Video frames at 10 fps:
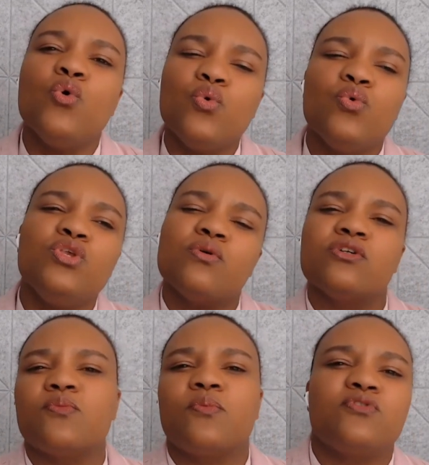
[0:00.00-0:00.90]
who you
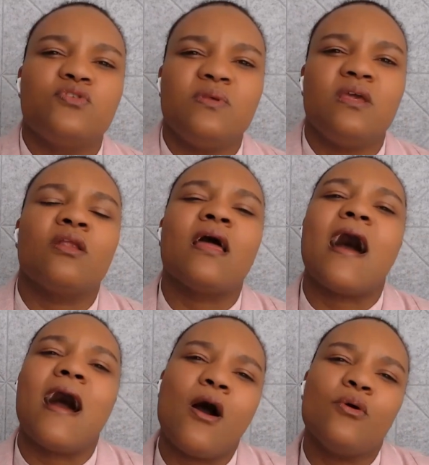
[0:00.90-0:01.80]
are supposed to be and
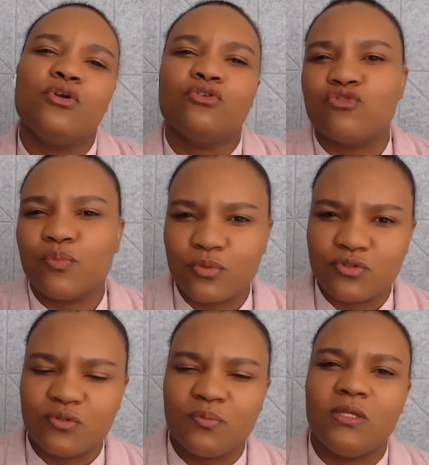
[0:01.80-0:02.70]
how you're
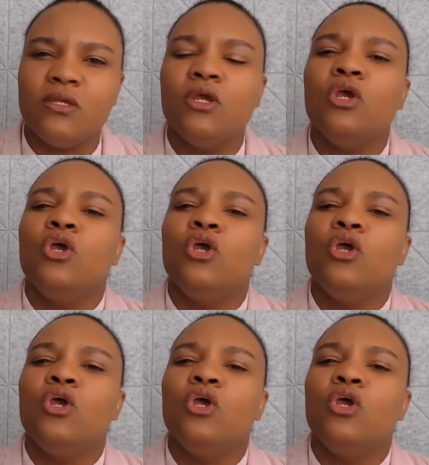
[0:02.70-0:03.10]
supposed to be.